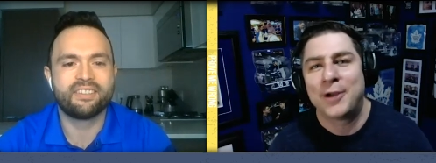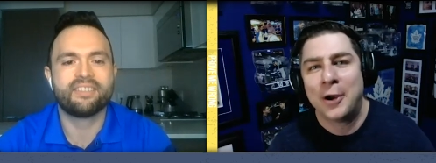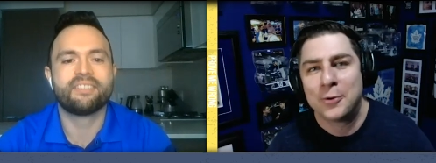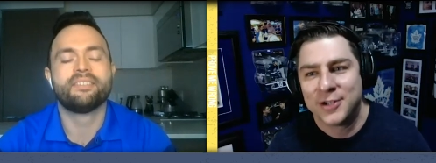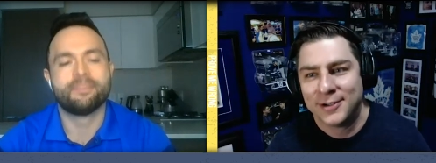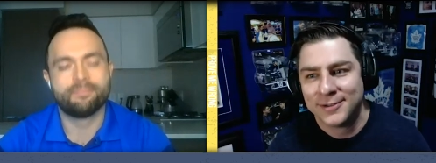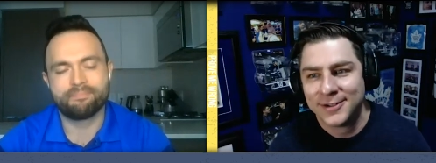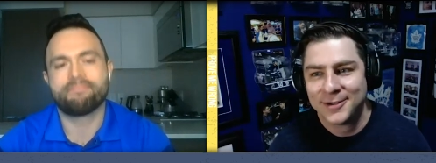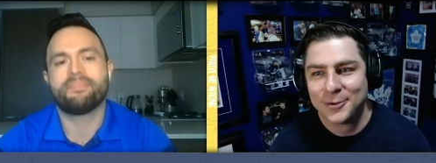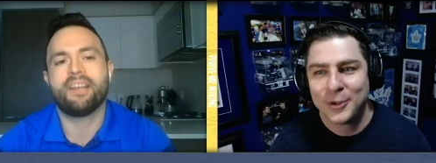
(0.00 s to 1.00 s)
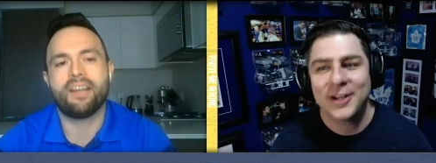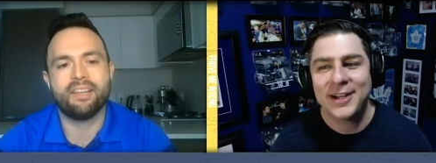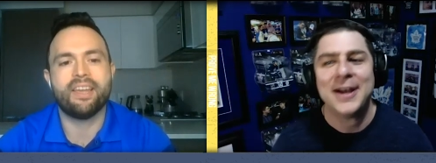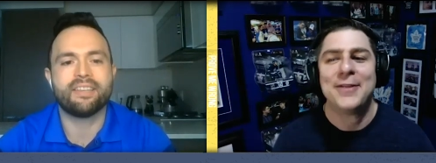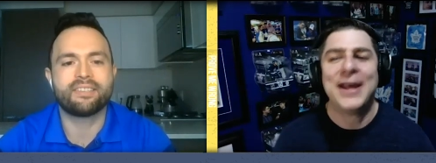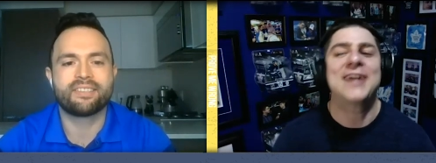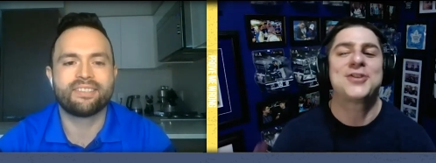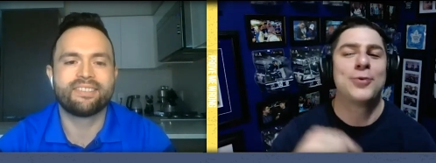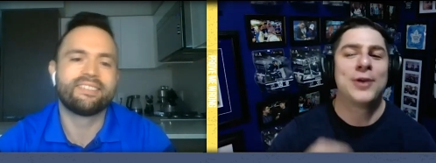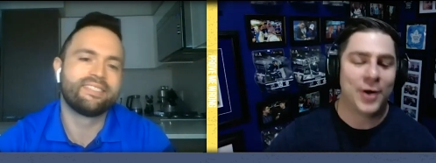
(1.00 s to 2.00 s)
Speaker 1: Bogosian. Really, oh, that's
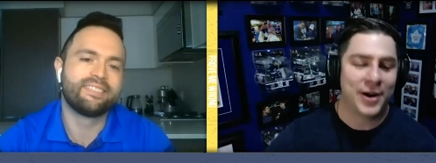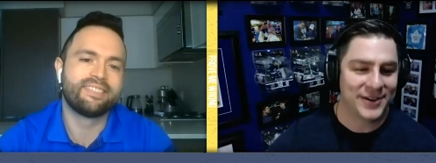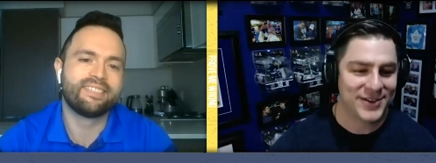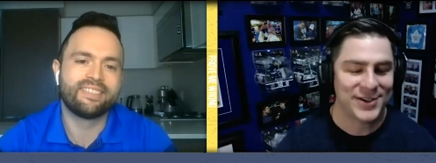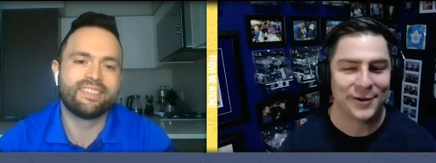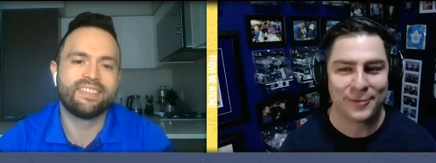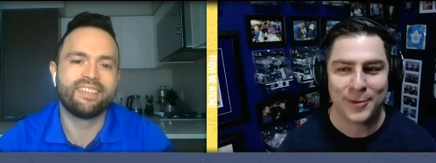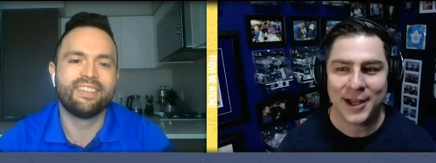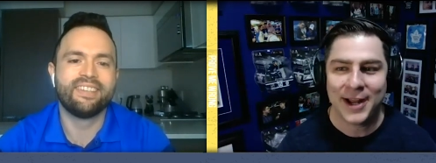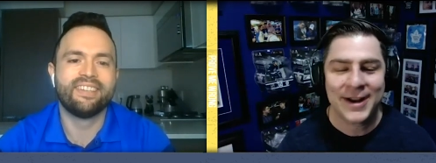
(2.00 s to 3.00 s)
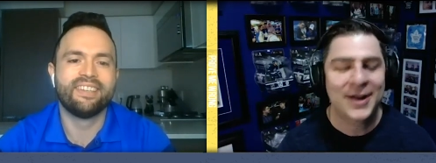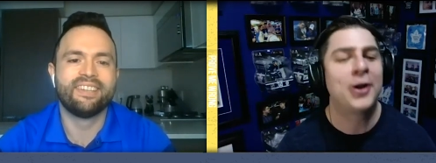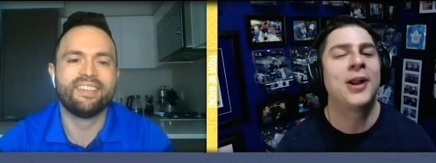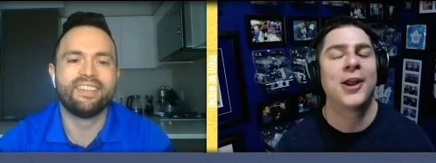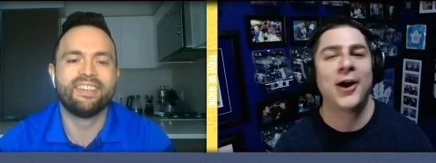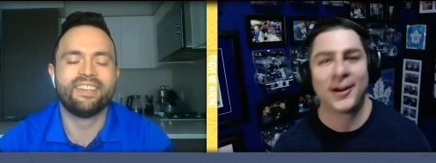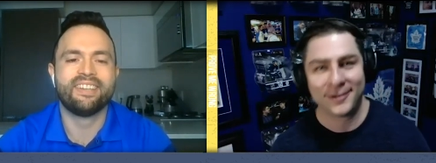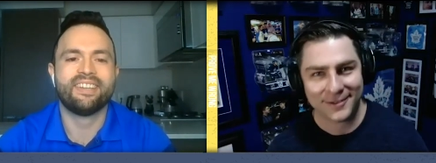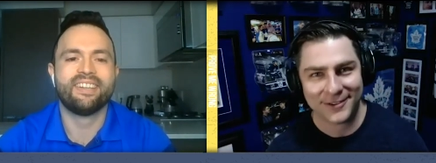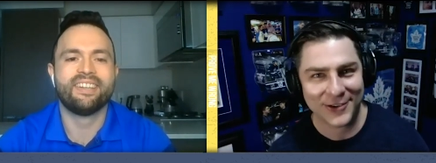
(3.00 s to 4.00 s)
who we wanted to steal from the Lightning all along
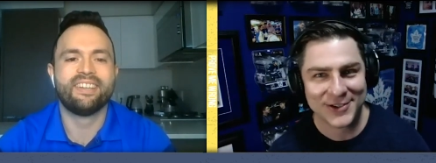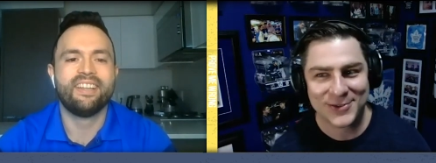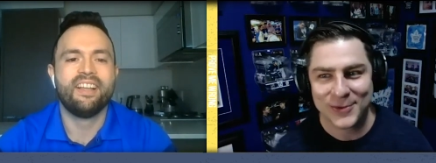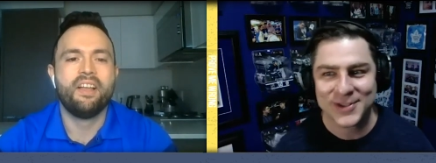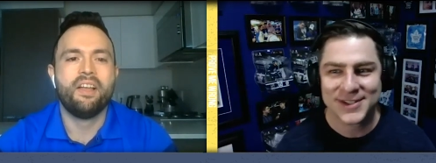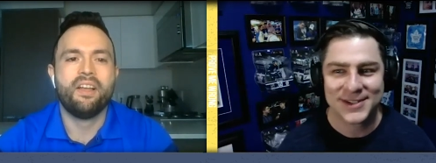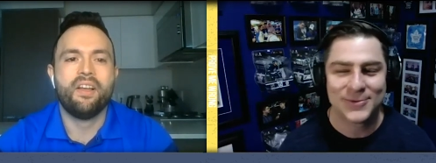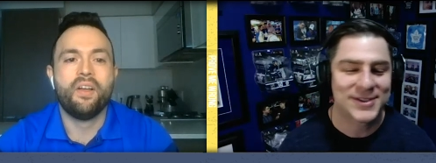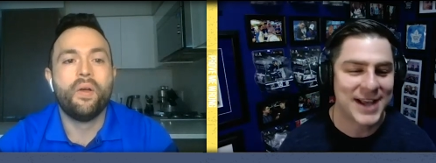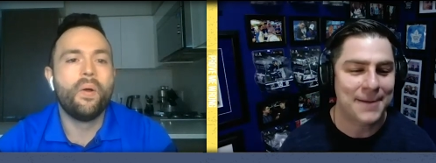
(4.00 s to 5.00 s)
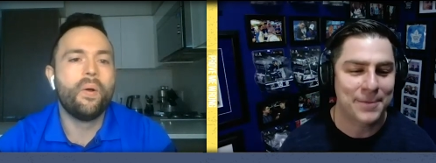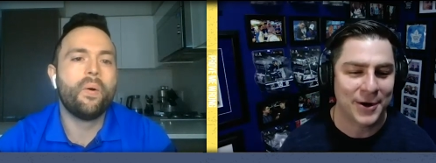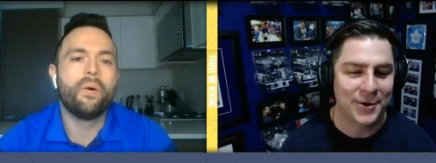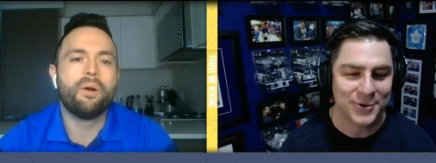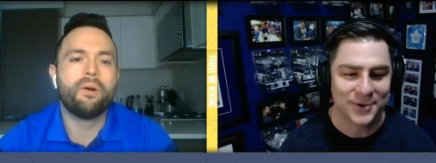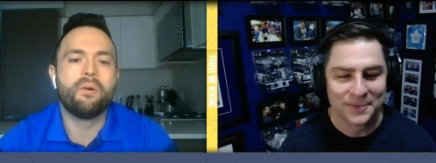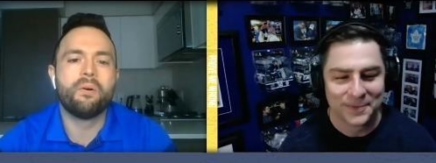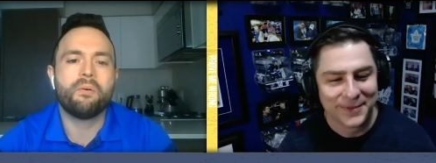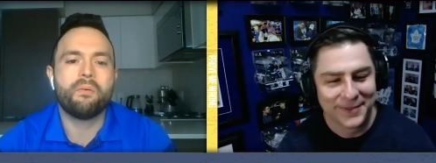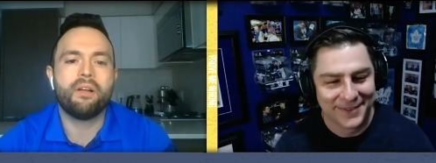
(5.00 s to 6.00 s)
was was was Zach Bogosian.
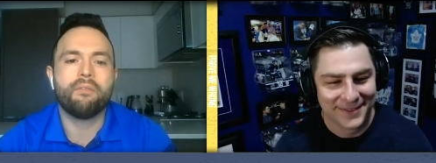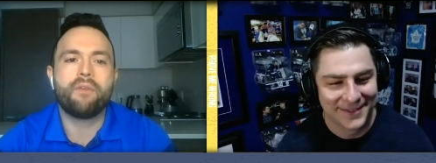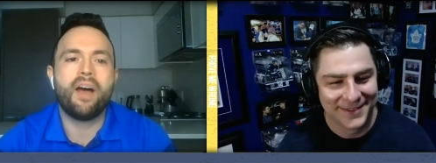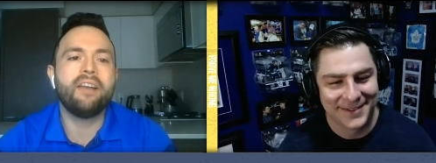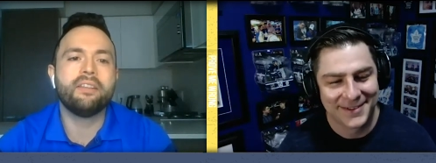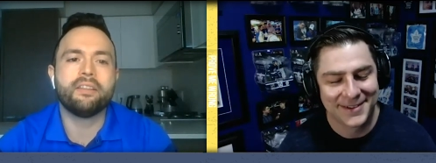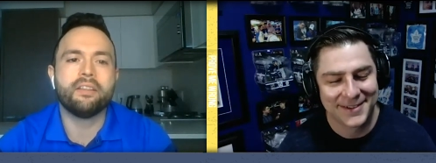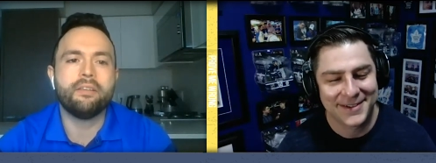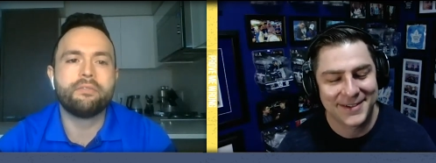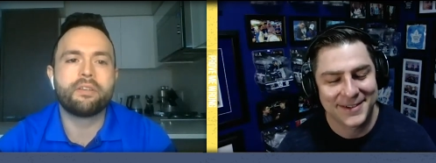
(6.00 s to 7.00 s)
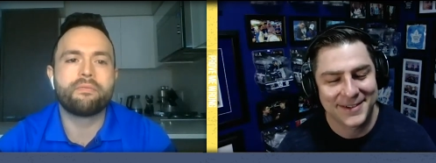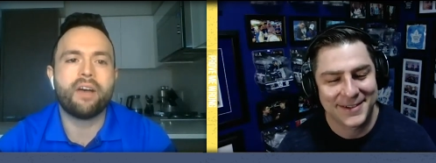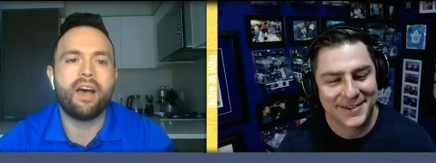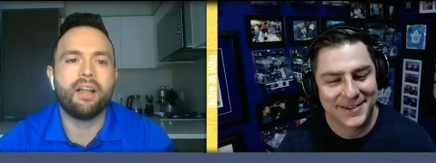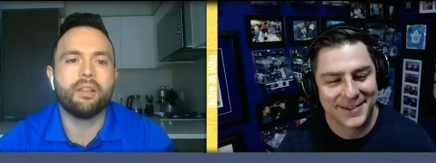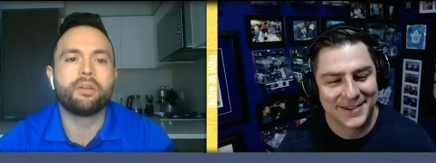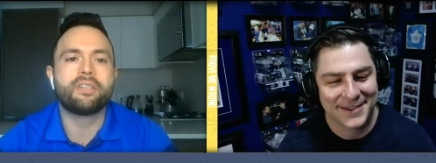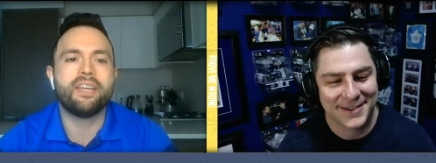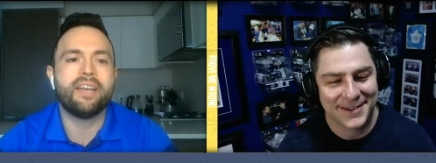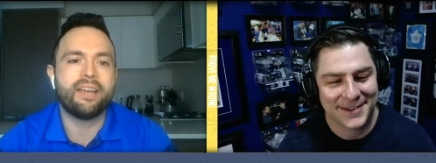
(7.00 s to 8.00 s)
Speaker 2: Well, finally, the Leafs have uh,
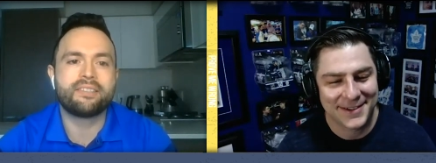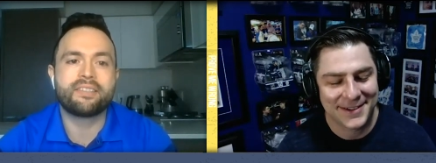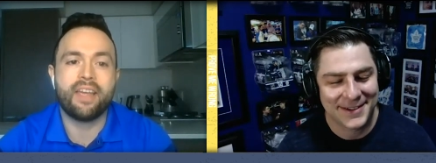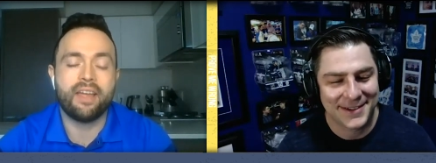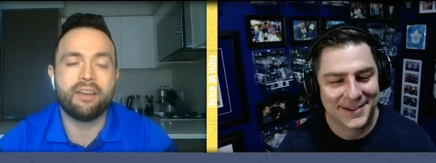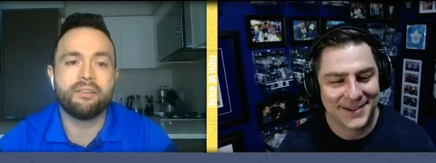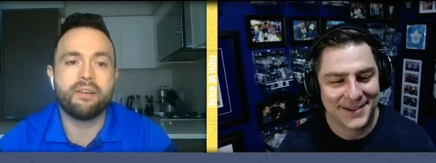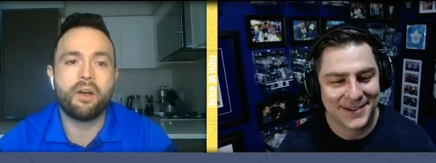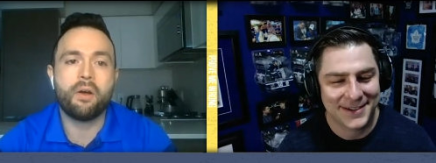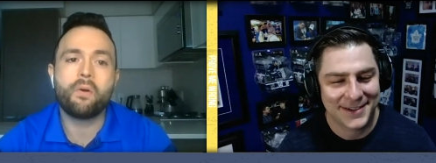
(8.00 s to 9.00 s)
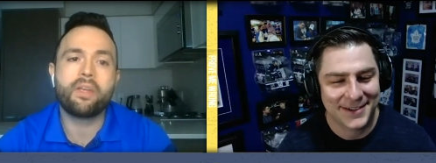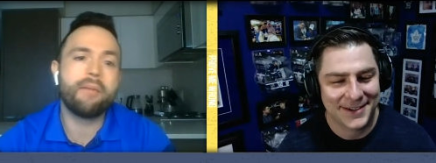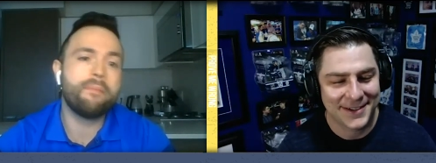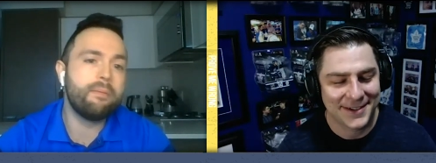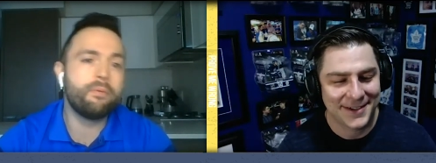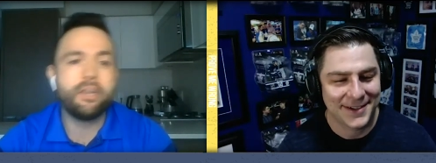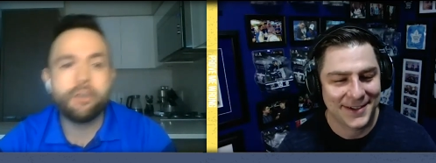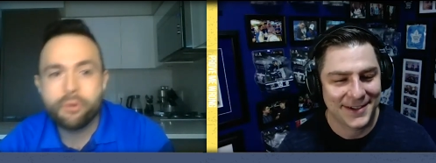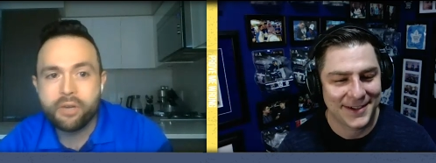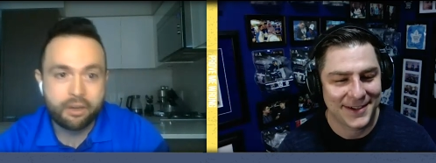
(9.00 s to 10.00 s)
looked in at saying, uh, okay, maybe we
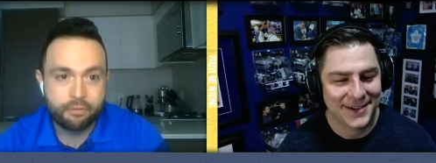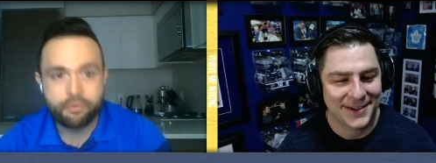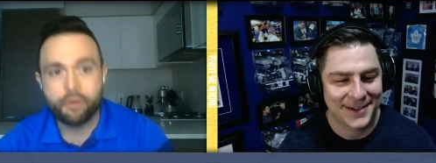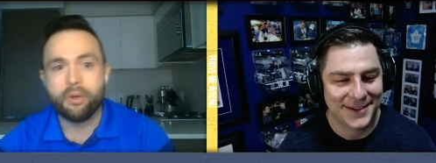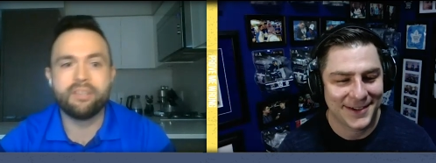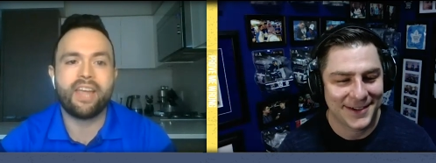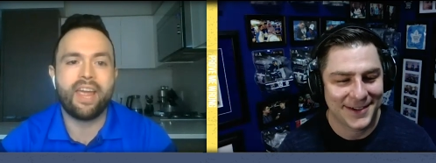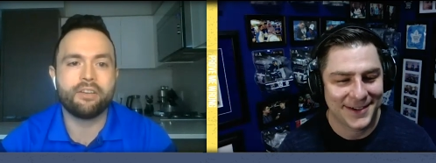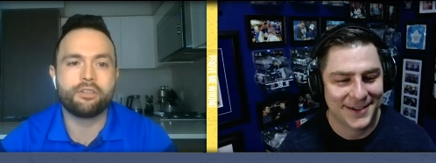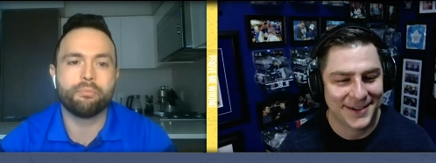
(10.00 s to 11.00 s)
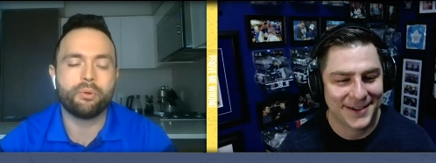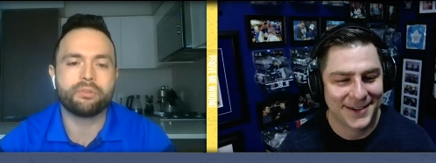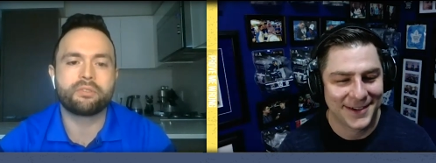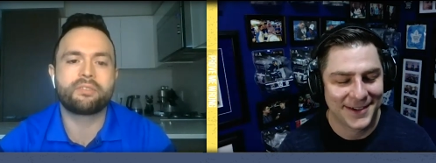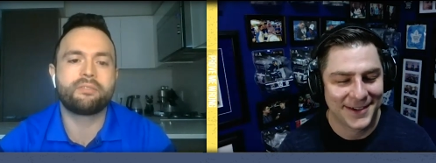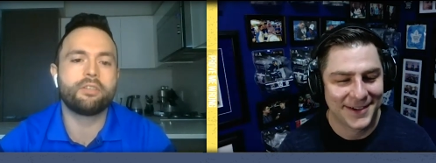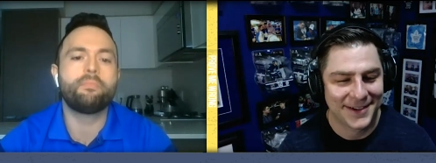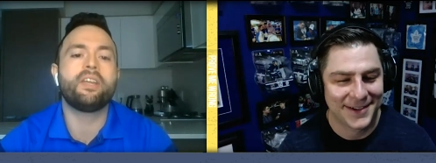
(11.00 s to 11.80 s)
do need a few intangibles. Just